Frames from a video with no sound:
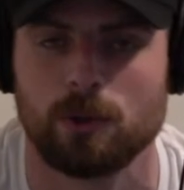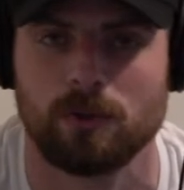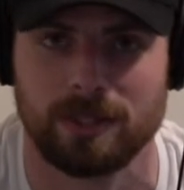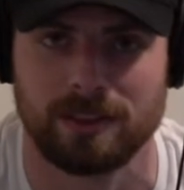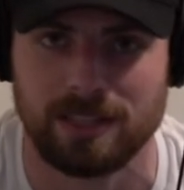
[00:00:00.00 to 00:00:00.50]
who
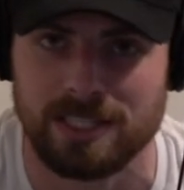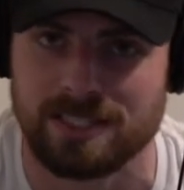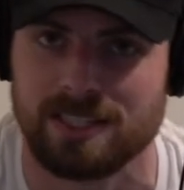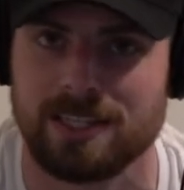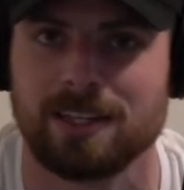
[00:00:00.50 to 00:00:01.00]
have been
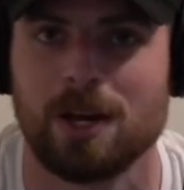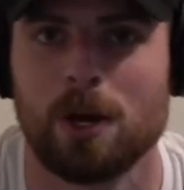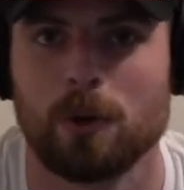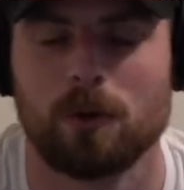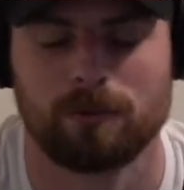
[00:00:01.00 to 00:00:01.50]
listening,
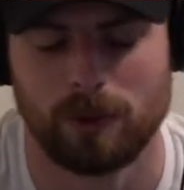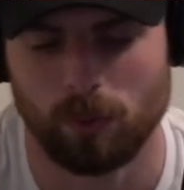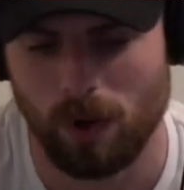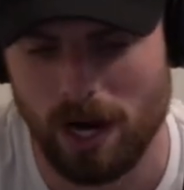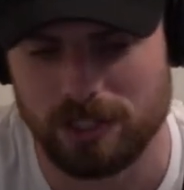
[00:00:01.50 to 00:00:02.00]
who have
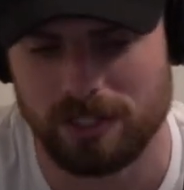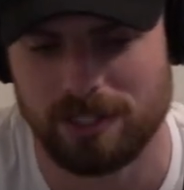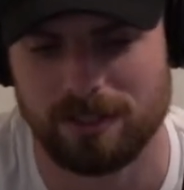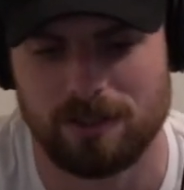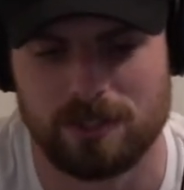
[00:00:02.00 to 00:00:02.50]
been
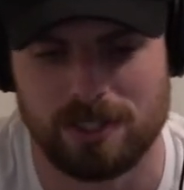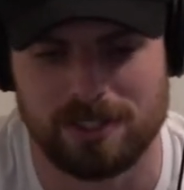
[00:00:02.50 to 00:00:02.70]
watching. You